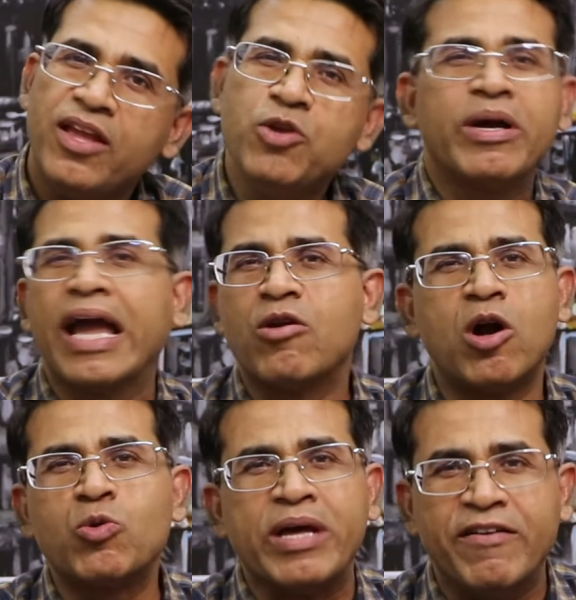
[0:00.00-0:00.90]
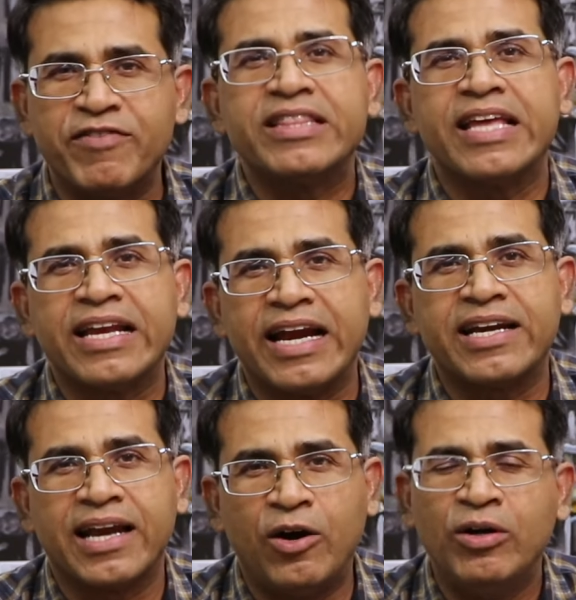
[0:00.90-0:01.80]
You cannot do everything
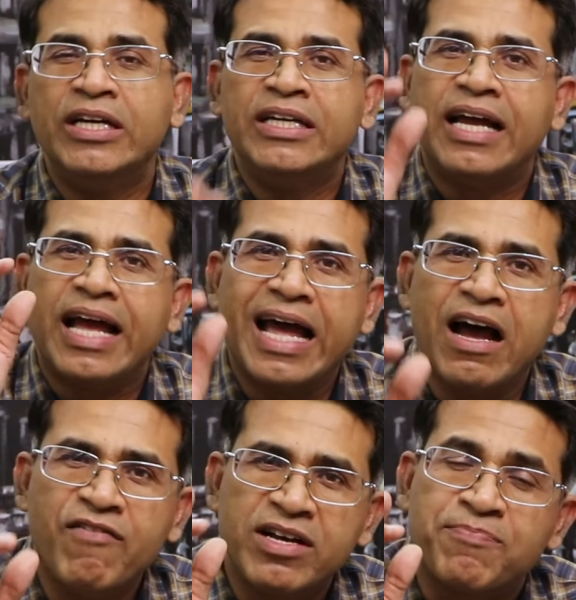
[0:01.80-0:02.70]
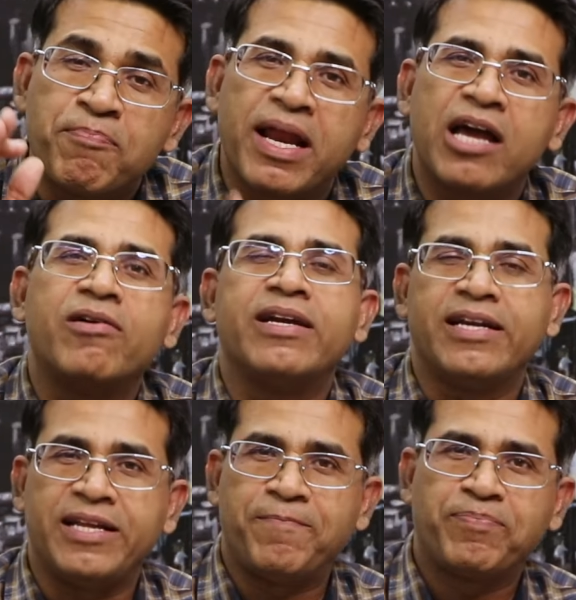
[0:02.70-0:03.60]
right now. Have a
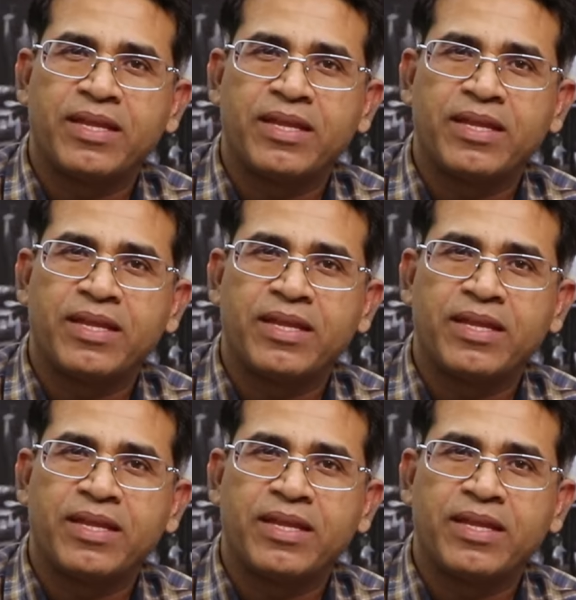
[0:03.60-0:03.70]
priority.